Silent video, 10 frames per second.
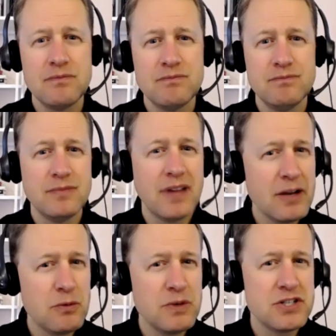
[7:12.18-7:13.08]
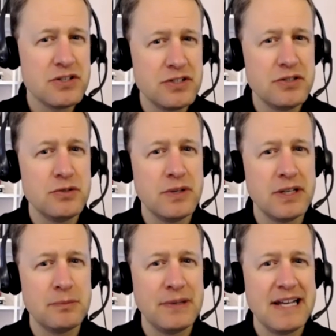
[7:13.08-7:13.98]
like what you're doing,
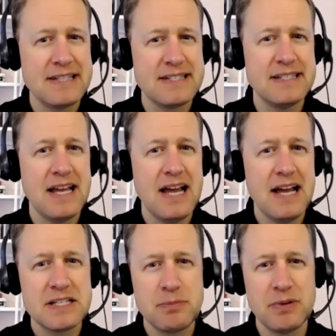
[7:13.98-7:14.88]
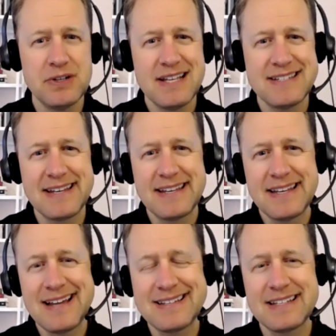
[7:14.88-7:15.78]
but as an expert, as a
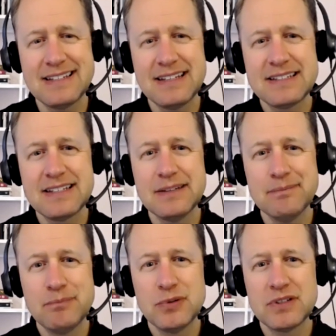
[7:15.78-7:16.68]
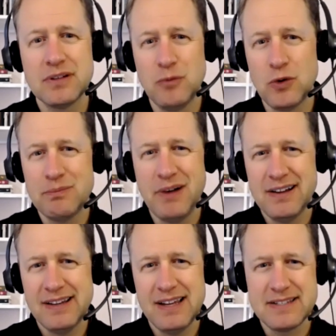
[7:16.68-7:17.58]
guest, I'd like to get booked on more
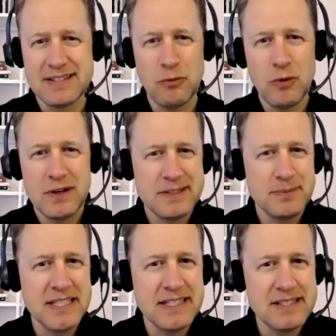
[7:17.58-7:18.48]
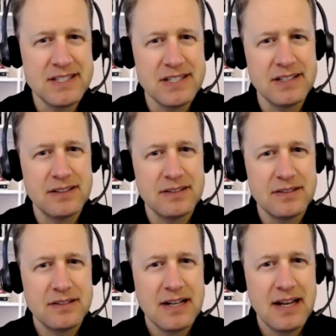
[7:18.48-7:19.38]
podcasts and I want it to be easier.
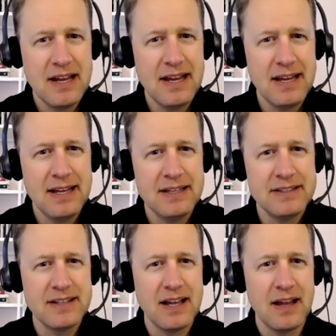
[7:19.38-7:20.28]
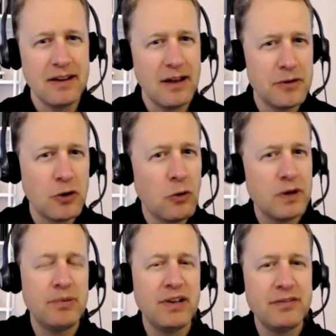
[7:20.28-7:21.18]
And I don't want to
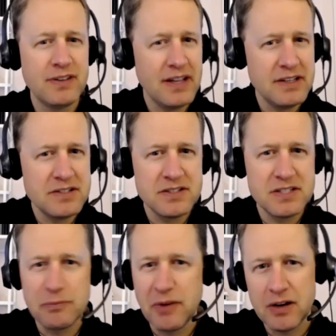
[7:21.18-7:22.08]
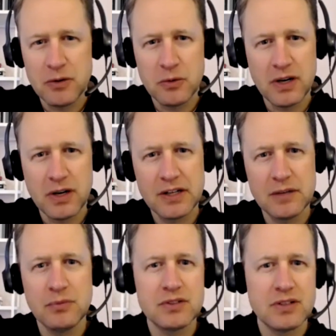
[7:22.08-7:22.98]
pay for the agency model where I get
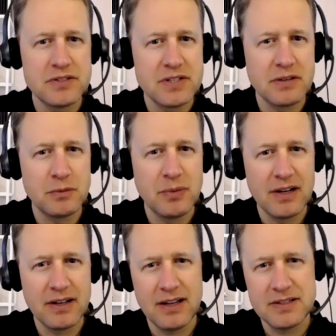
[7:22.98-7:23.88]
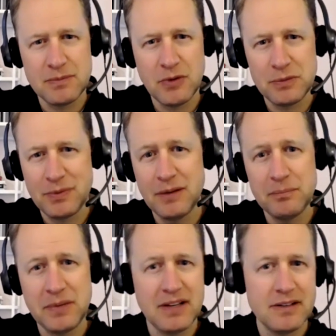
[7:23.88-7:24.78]
booked on several podcasts a month, but I'm
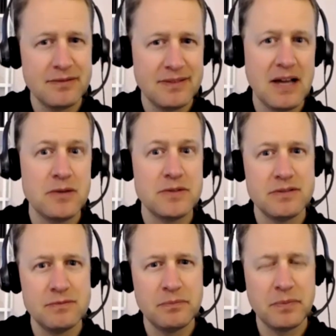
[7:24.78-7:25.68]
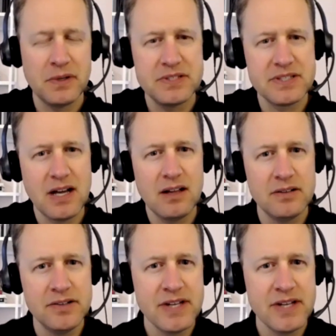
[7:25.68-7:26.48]
paying $1,000+